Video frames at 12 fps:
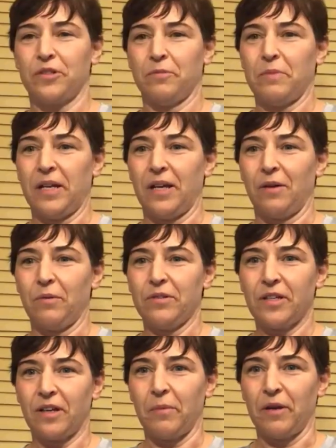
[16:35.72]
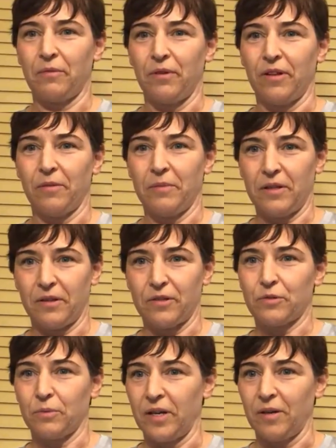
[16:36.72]
immediate. Once I got my rhythm in the
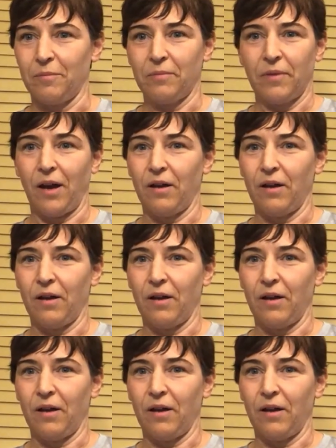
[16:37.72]
swim, I